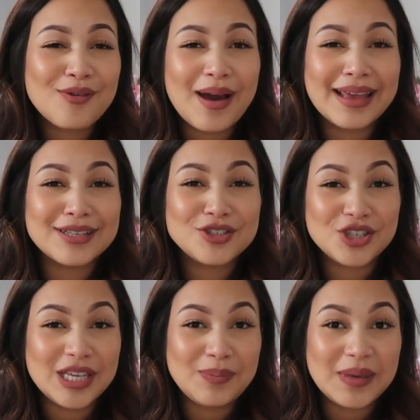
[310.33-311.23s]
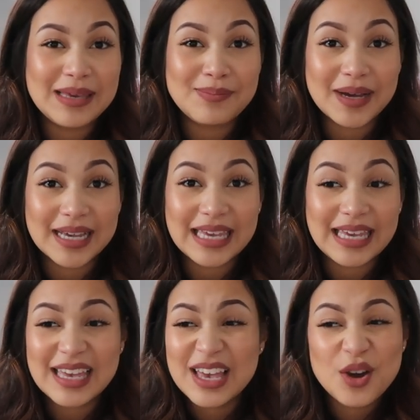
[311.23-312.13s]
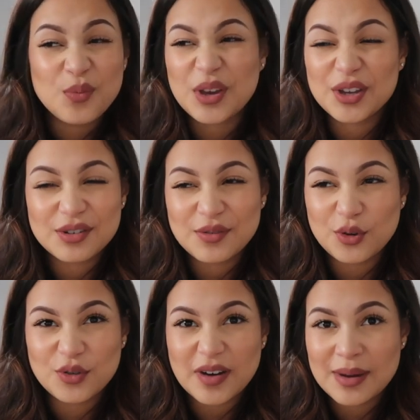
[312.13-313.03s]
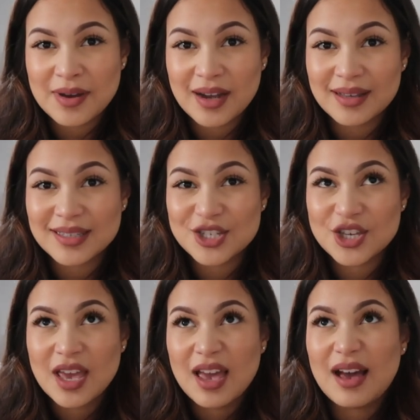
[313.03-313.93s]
quite a cheapy buggy. We couldn't afford very much.